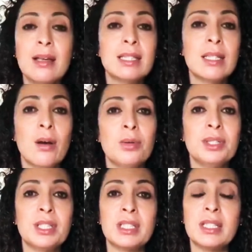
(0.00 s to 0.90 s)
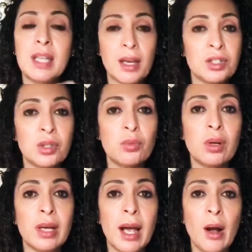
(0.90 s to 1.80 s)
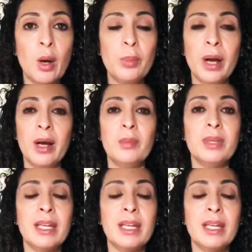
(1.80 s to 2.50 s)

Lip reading: So it's just a texture will help, and